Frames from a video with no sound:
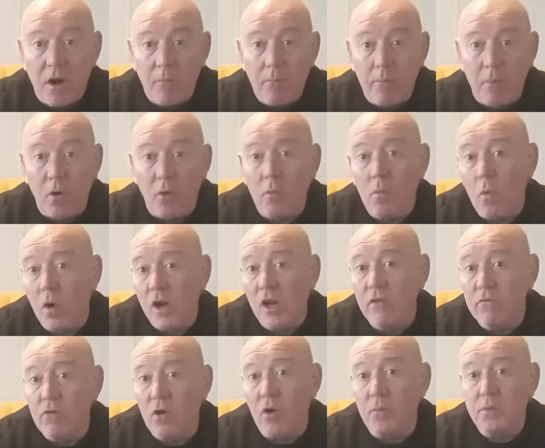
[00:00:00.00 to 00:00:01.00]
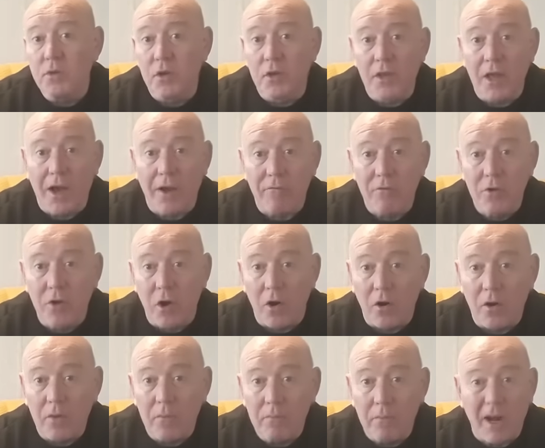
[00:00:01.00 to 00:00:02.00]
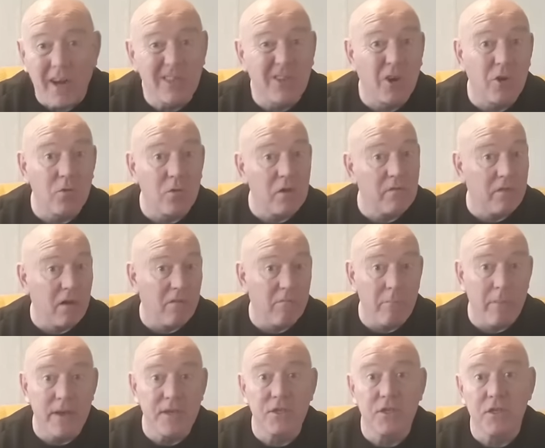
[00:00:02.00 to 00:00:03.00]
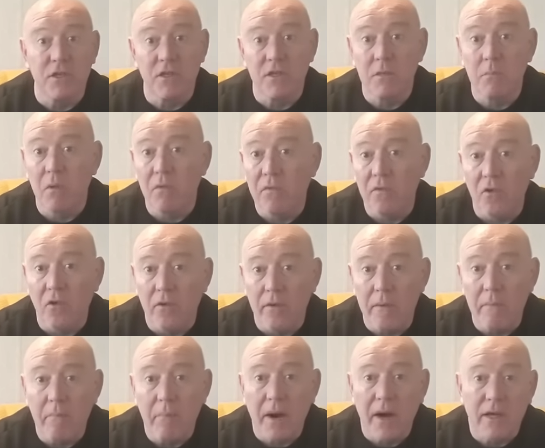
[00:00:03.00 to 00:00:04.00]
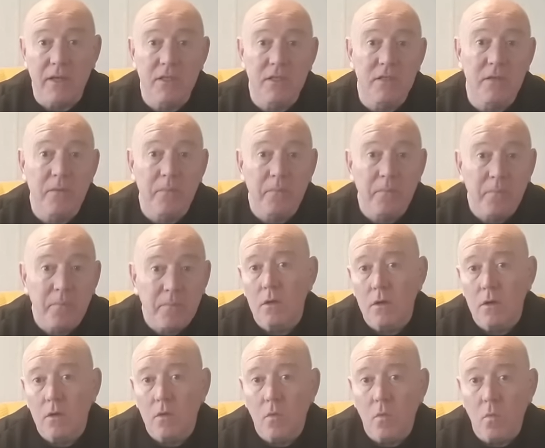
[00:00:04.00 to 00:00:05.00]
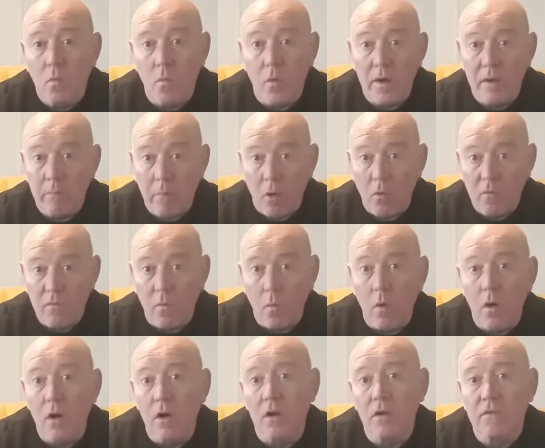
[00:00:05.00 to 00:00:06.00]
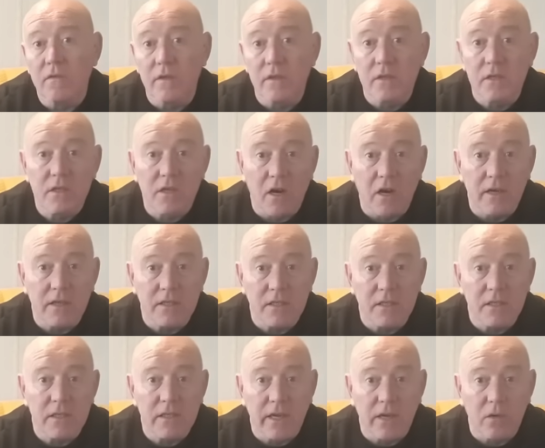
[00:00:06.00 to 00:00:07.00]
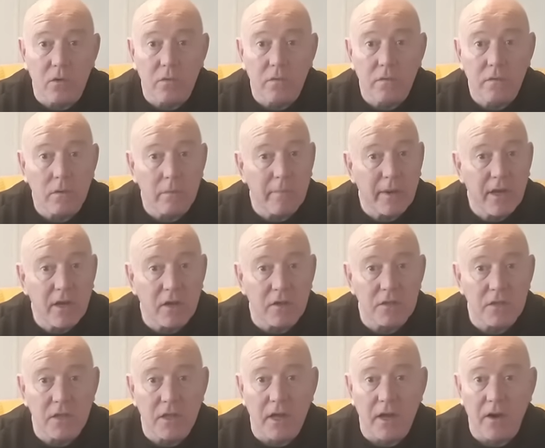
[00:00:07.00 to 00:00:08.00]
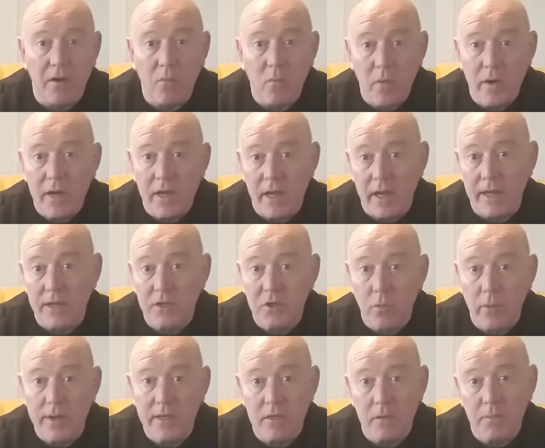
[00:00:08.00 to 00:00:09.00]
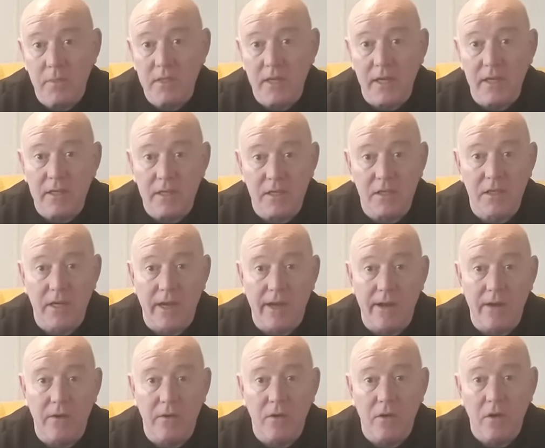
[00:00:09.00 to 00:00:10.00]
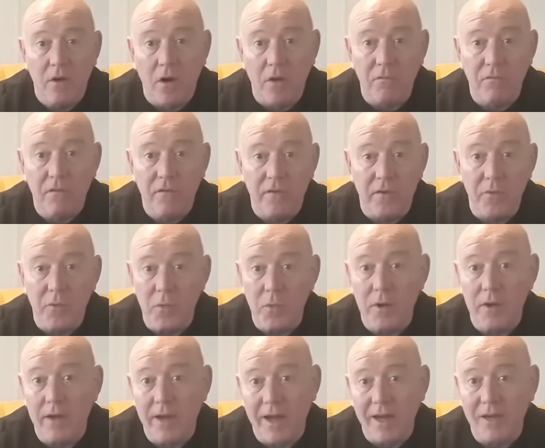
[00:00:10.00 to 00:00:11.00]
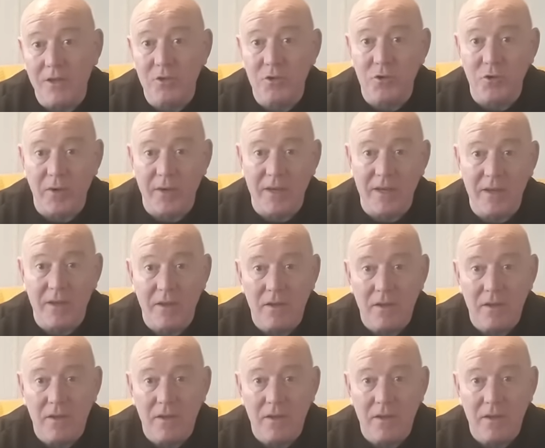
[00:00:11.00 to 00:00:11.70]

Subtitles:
But one other option that I've got, and I don't know if I've mentioned this before in past, we both work for the site itself, and because of that we get 20% discount on food and drink,